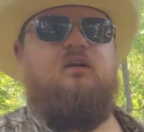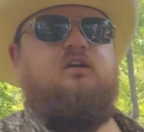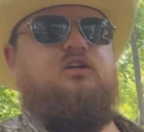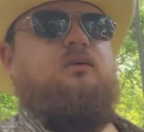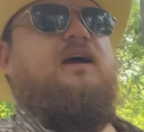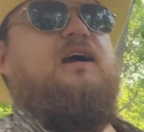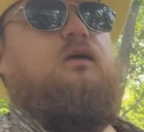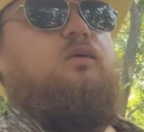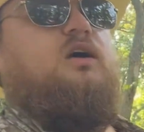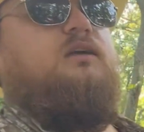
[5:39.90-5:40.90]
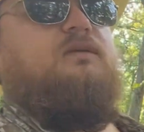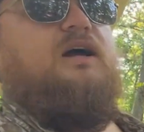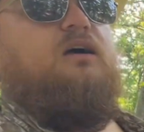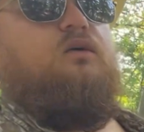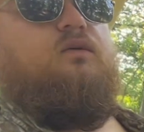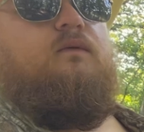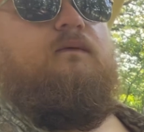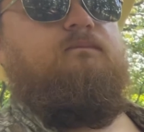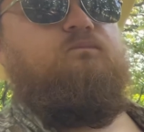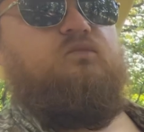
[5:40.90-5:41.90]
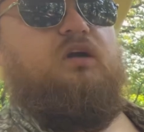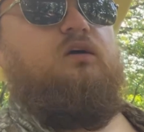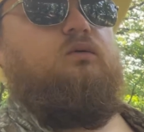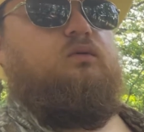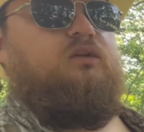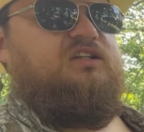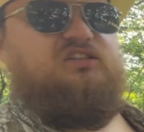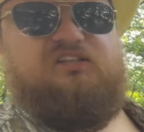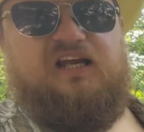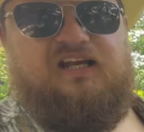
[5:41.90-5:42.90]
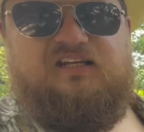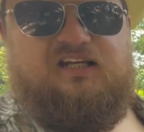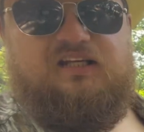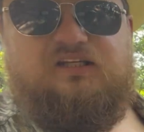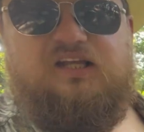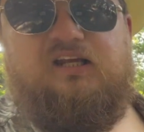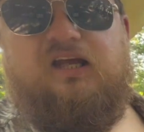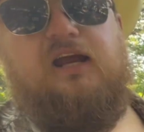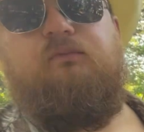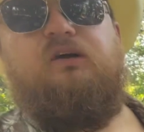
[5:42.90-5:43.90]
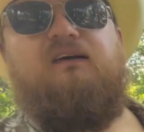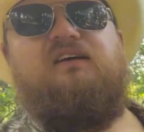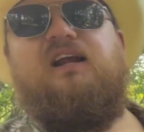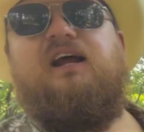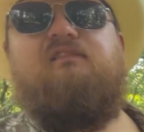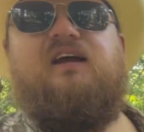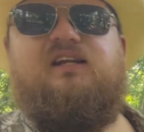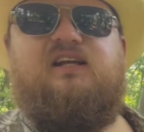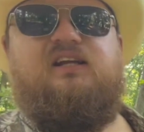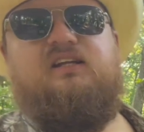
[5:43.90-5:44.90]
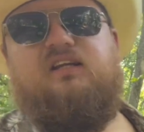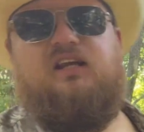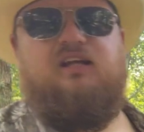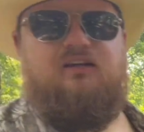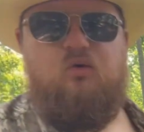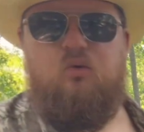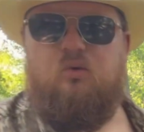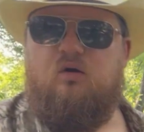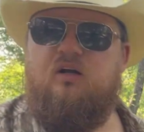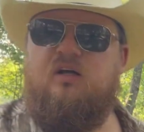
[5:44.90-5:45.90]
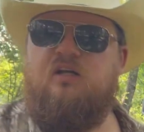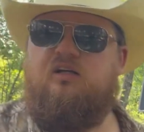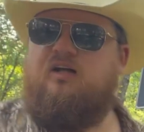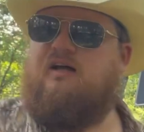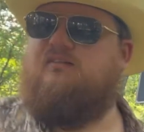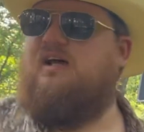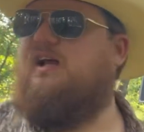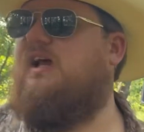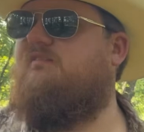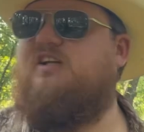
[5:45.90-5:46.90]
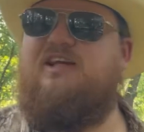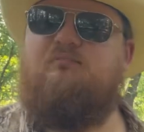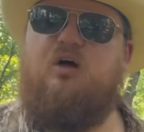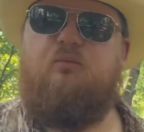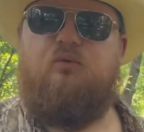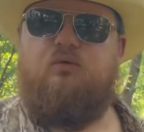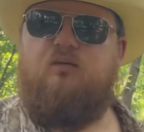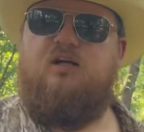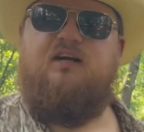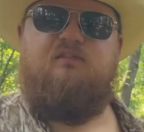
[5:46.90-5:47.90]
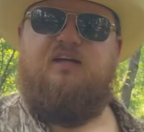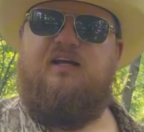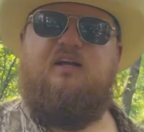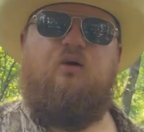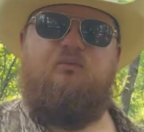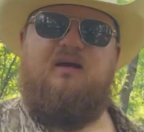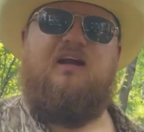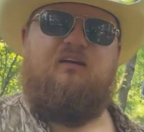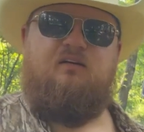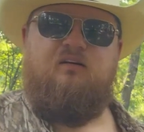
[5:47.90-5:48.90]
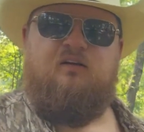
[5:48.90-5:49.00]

You ain't got to worry about, oh, well, this is an AT&T camera. I've got to have AT&T, or I've got to have T-Mobile or whatever. It don't matter.